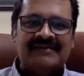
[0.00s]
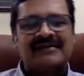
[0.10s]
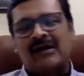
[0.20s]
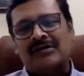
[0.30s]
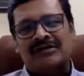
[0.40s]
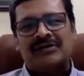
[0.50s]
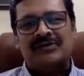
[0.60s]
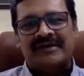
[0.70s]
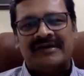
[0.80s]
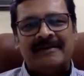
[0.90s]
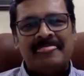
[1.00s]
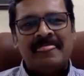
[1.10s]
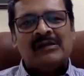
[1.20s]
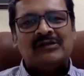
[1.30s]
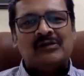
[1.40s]
continuity.
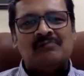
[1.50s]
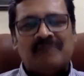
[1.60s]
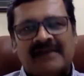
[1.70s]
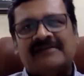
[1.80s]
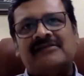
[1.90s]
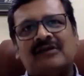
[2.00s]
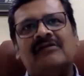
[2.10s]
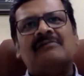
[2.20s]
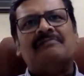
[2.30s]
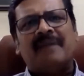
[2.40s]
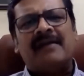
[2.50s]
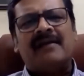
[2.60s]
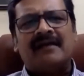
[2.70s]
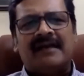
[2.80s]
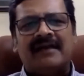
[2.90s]
So yes, so it was big
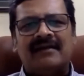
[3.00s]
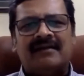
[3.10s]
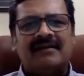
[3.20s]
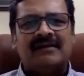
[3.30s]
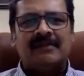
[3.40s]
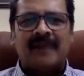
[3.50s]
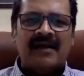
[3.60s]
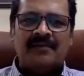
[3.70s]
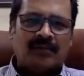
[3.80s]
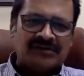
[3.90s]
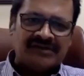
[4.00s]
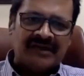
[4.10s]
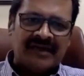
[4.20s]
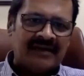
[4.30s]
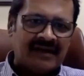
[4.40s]
learning. The brand pushed
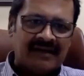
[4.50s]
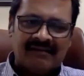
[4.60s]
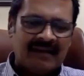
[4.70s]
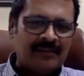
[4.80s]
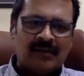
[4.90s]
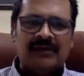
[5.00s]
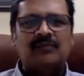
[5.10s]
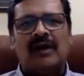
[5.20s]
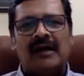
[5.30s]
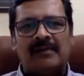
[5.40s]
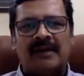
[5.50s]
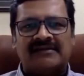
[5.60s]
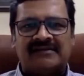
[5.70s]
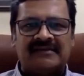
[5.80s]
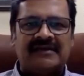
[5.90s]
it, and Padutto helped
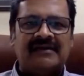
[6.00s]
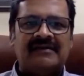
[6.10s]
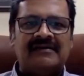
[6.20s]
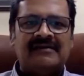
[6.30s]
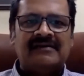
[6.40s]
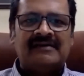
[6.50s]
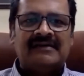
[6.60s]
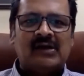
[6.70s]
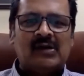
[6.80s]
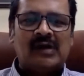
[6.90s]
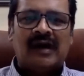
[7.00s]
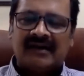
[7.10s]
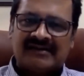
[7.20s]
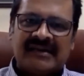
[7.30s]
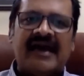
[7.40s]
us,
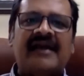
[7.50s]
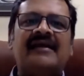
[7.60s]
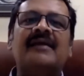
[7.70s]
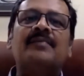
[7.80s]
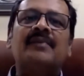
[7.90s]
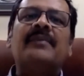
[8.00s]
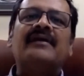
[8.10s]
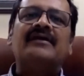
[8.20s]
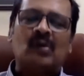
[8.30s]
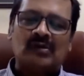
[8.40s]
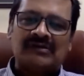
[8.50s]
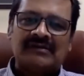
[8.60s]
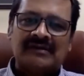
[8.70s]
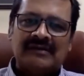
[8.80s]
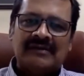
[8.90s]
understand and implement those.
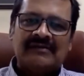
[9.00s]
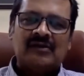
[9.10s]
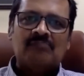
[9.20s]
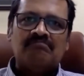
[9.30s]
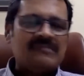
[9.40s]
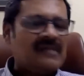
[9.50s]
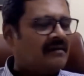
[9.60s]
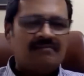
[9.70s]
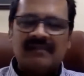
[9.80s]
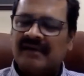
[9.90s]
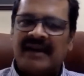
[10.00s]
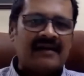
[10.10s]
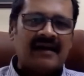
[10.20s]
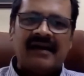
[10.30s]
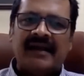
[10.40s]
So yeah,
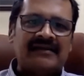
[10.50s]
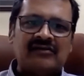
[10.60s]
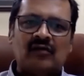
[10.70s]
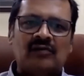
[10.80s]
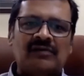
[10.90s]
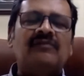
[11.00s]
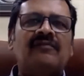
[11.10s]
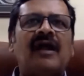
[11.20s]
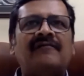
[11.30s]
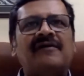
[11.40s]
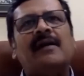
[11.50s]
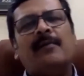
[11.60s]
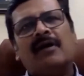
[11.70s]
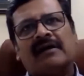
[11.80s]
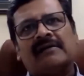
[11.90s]
great learning. So what I feel
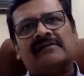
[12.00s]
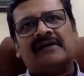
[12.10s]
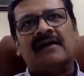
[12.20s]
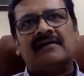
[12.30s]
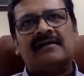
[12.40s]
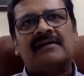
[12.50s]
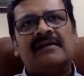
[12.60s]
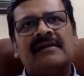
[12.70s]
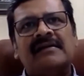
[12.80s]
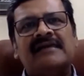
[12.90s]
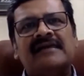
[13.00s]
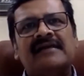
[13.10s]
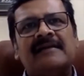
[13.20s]
about it is that